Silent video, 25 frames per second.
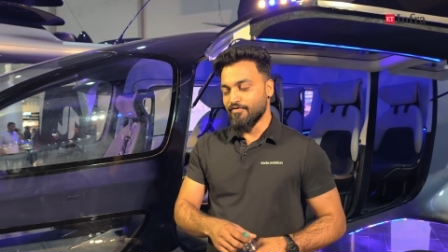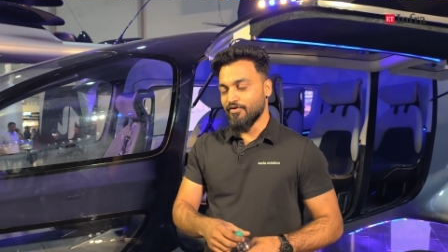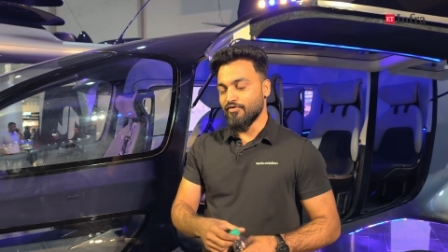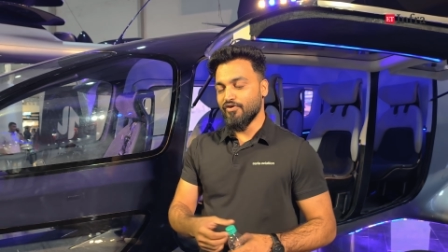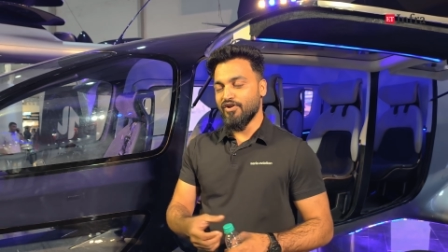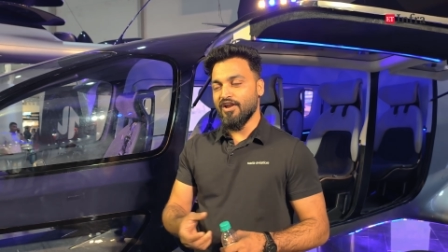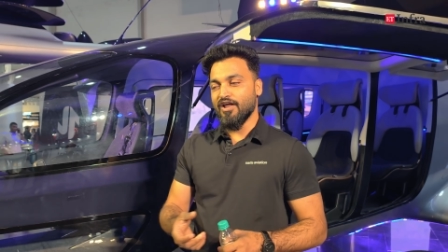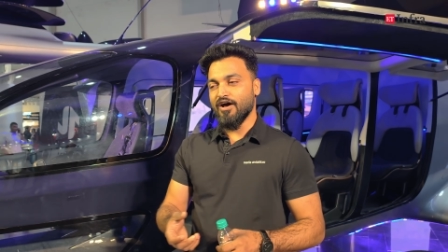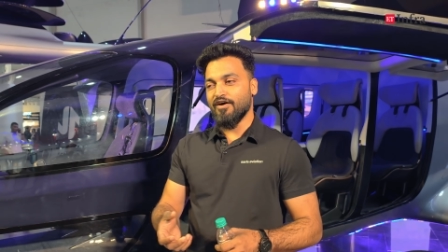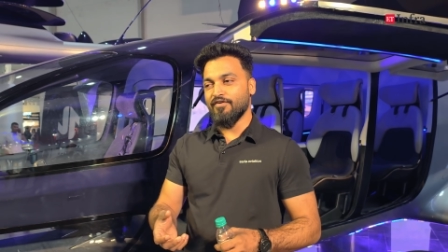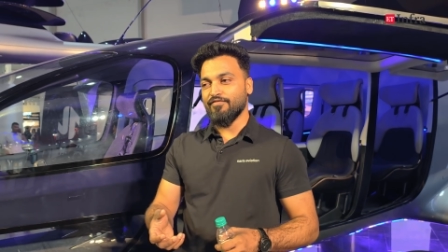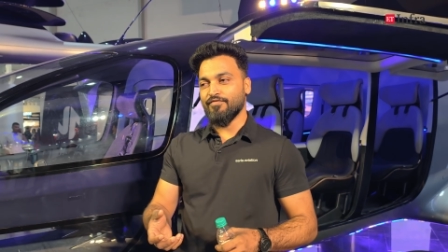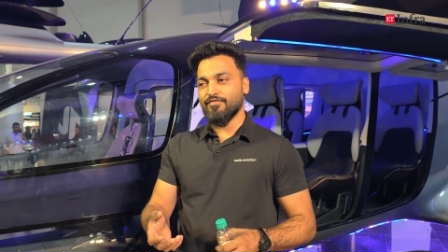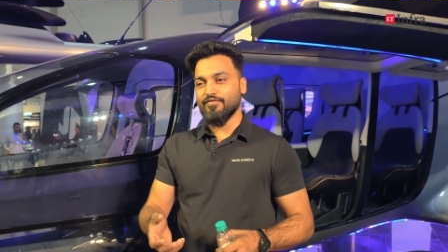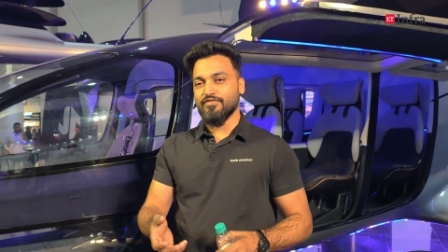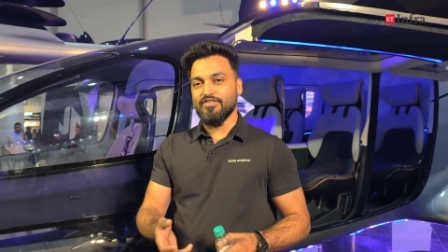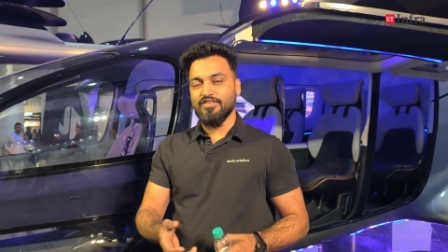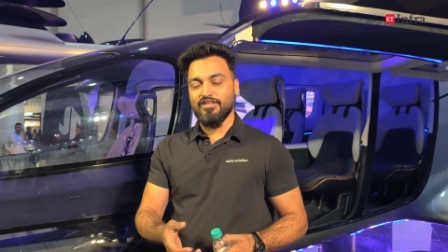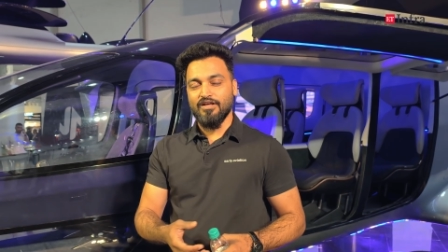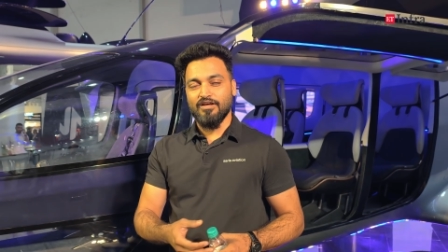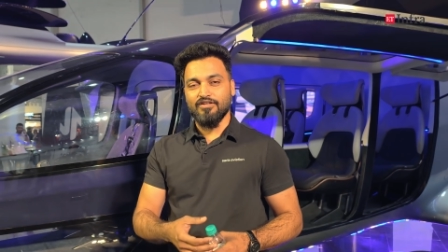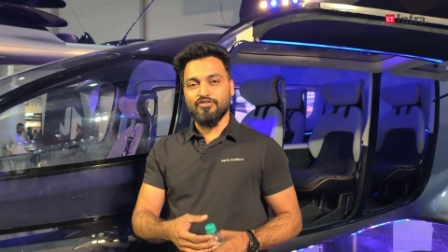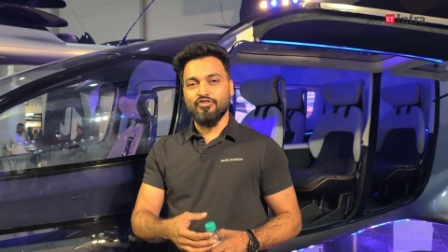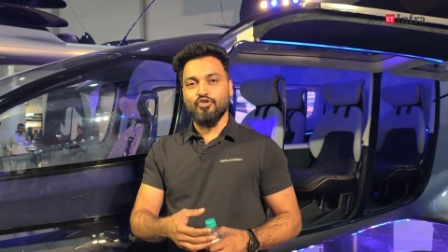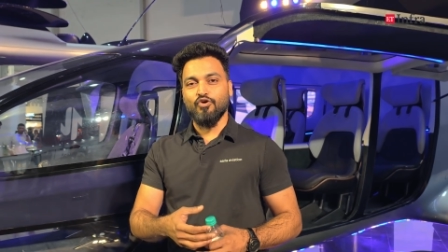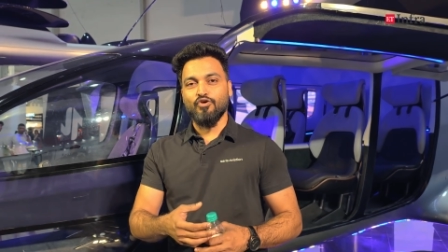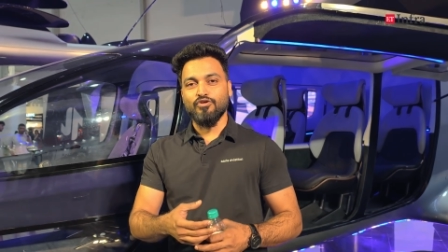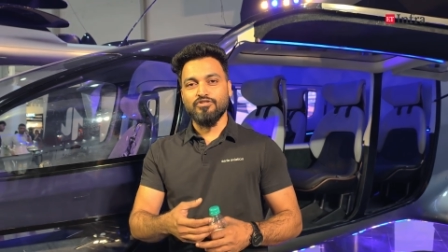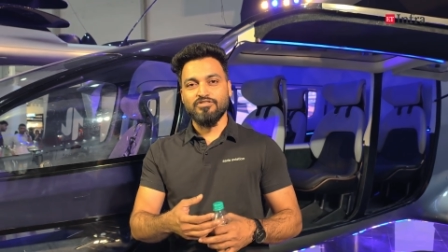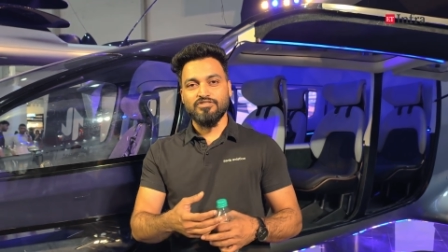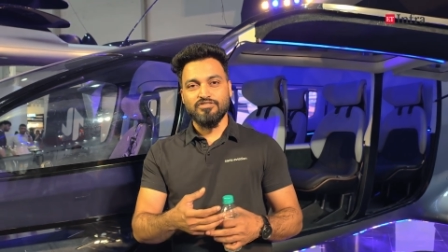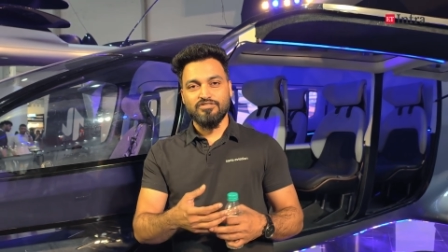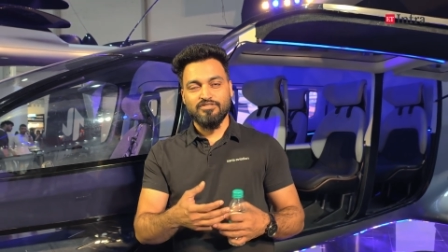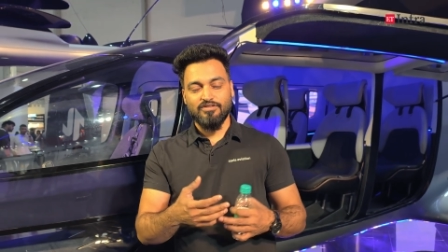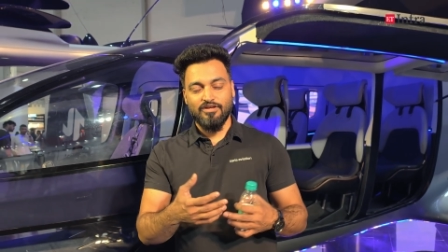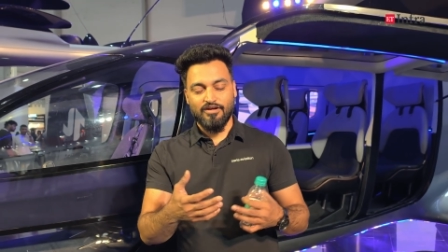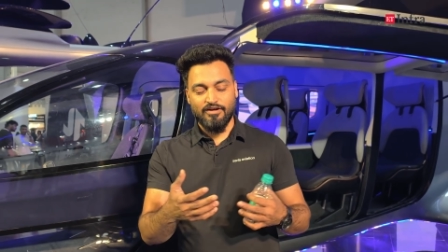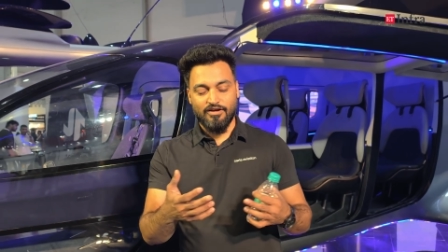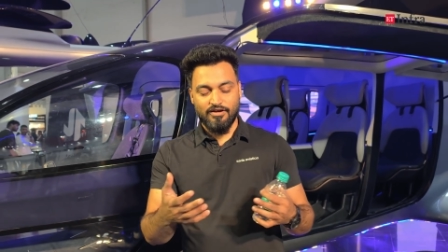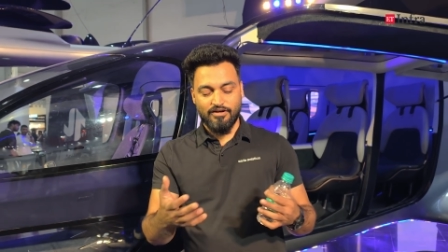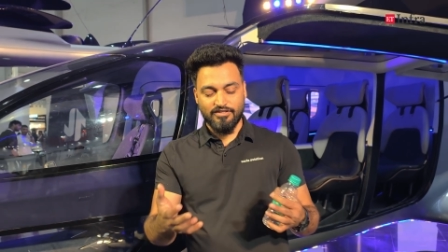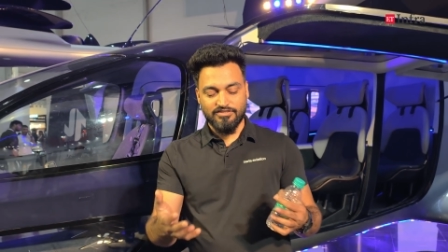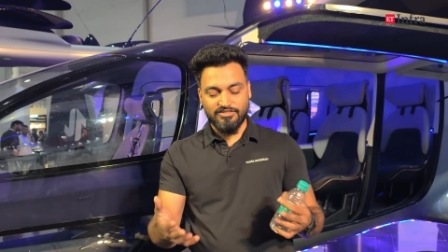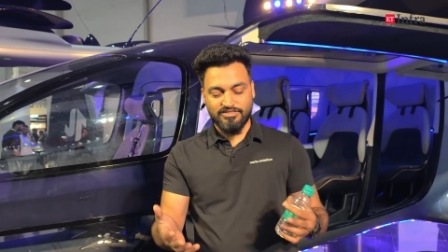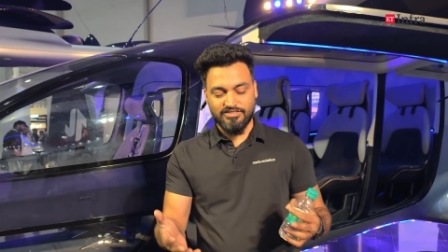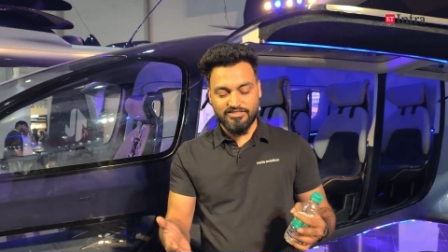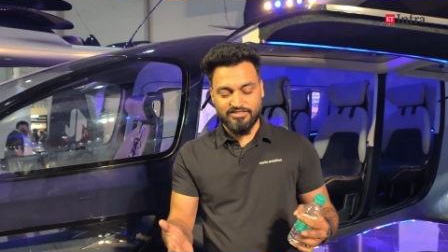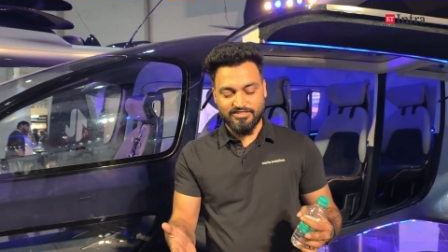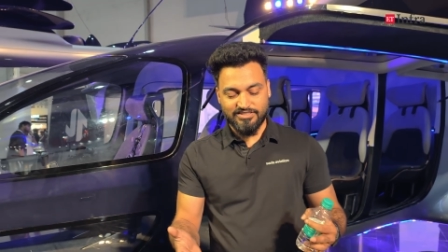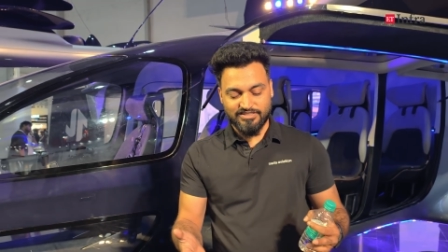we would love the, those uh,
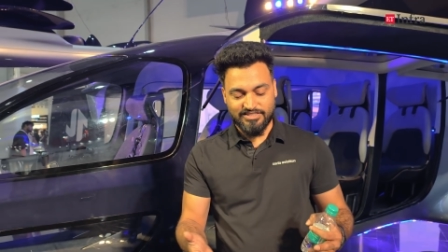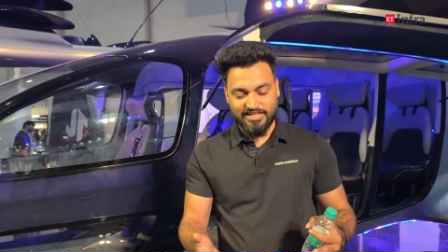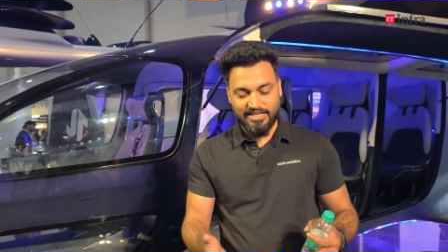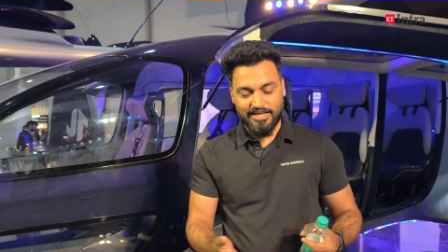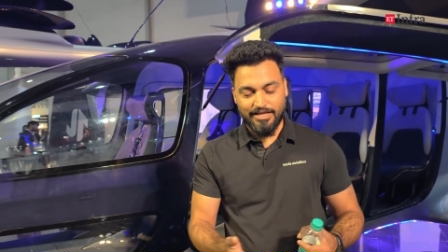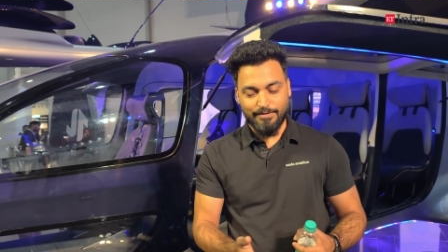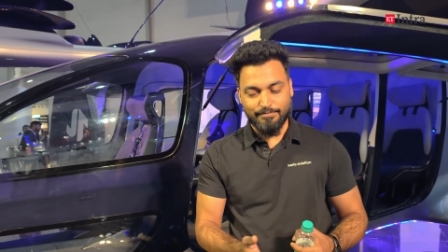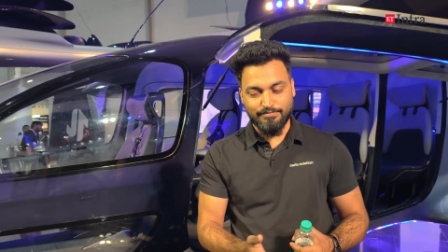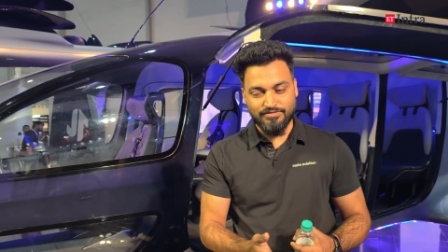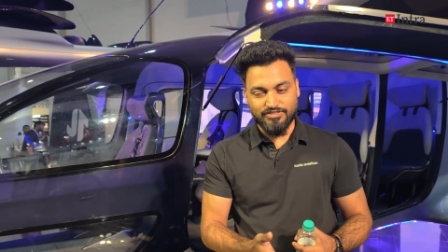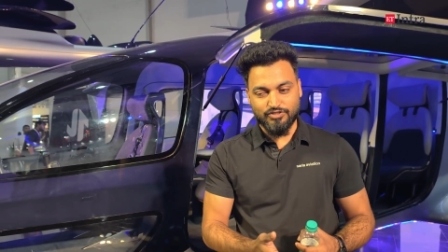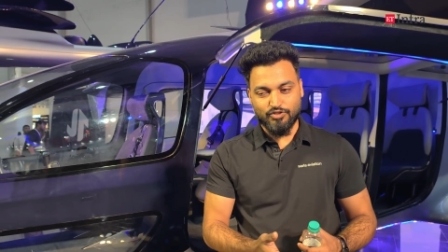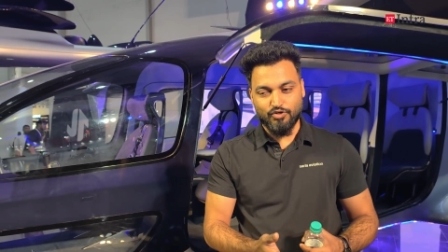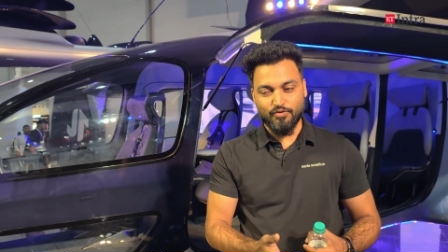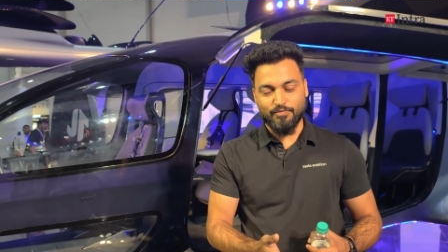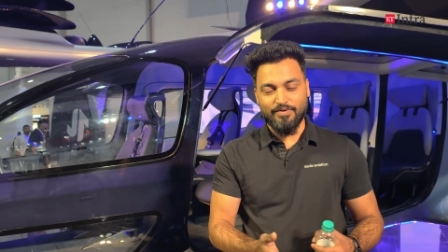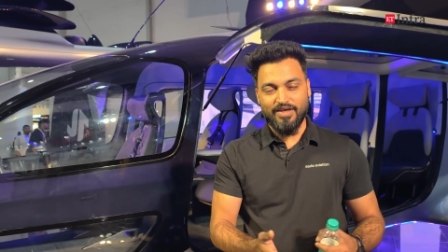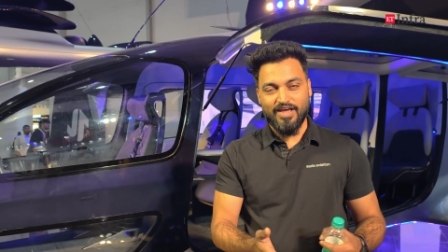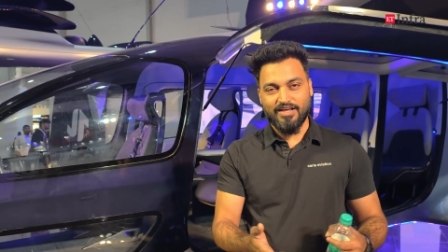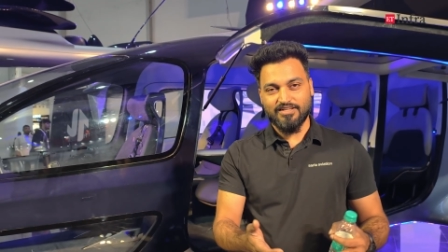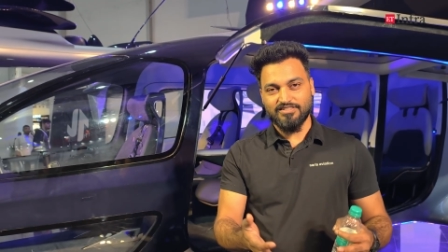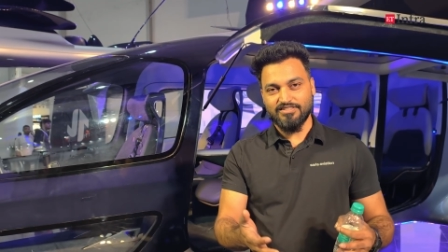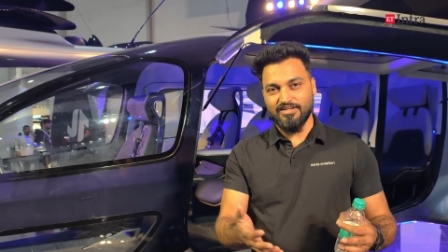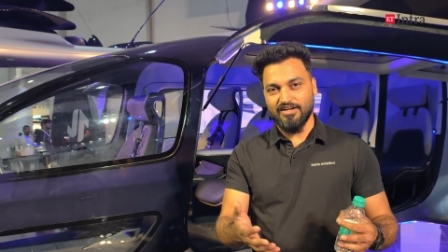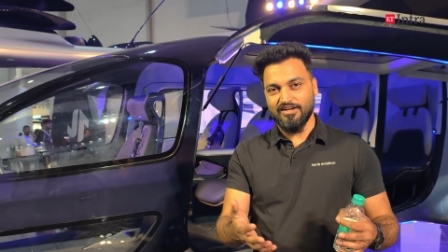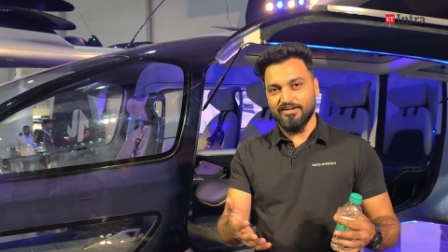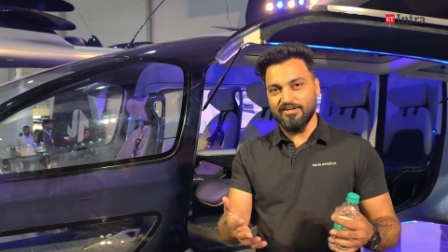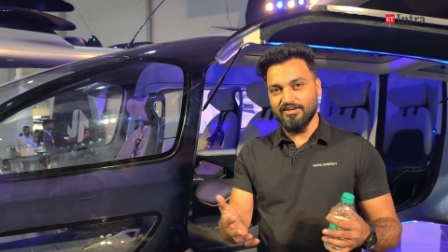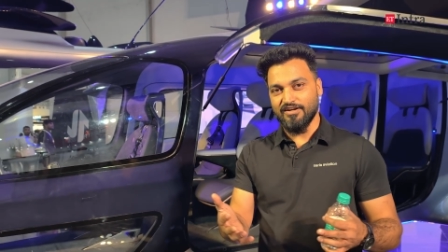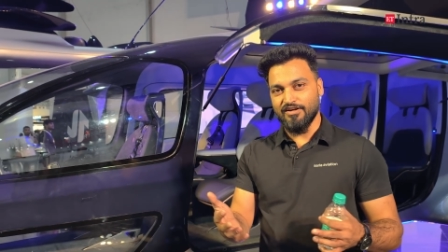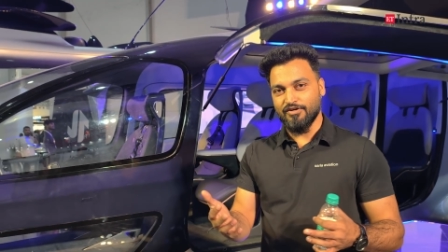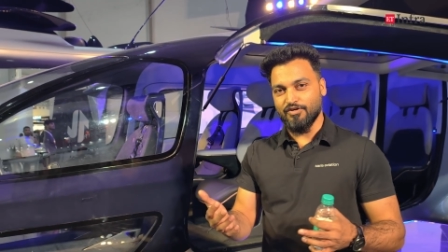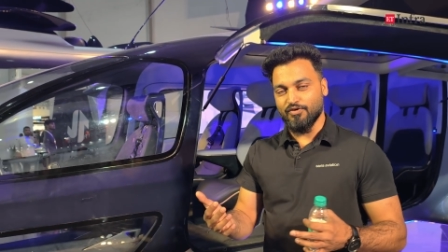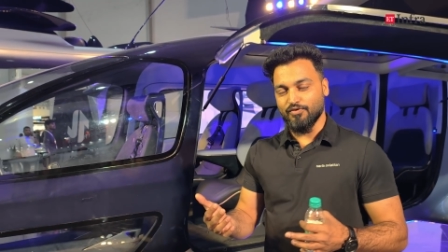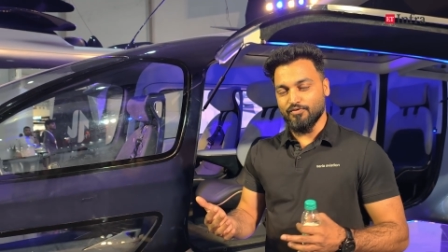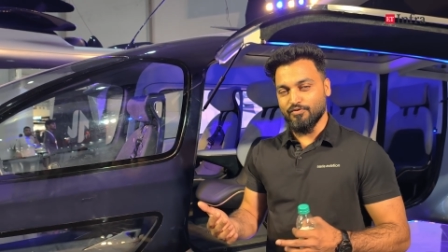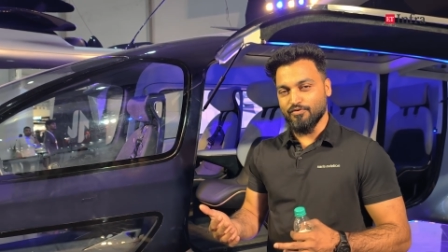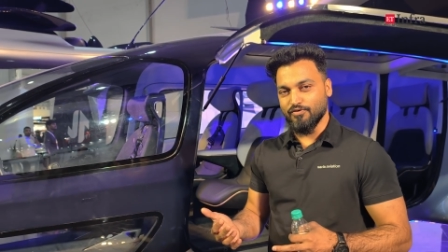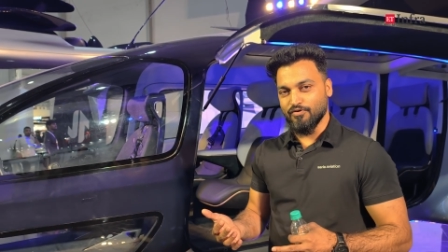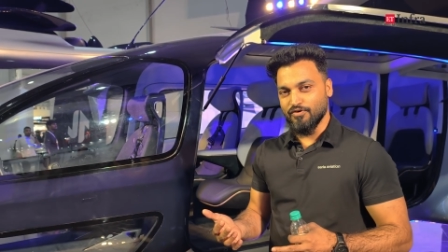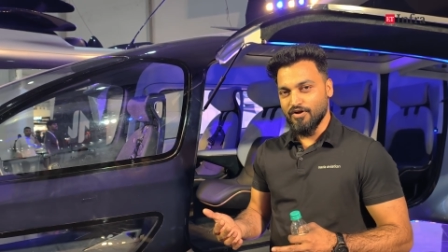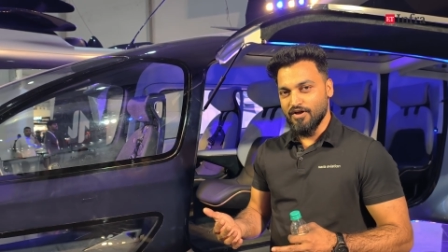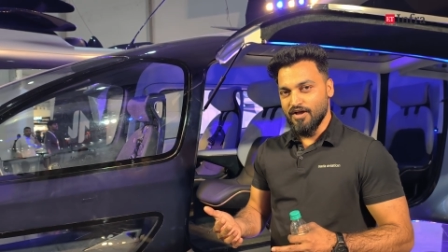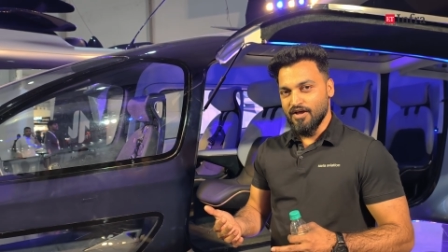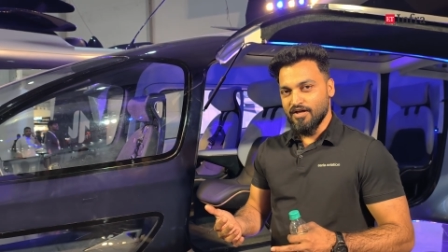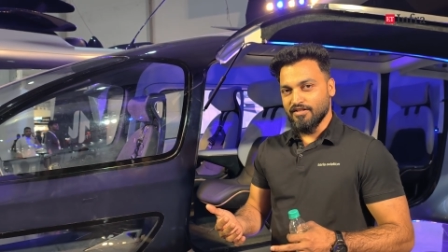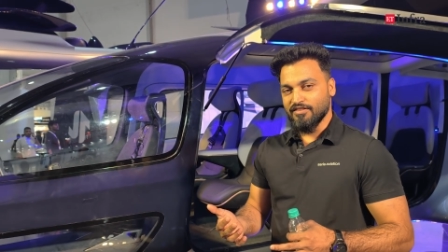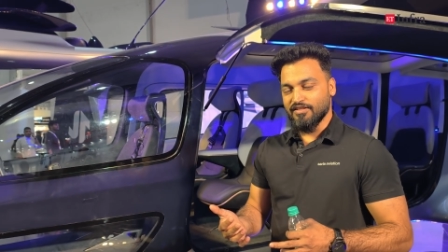schemes to be extended to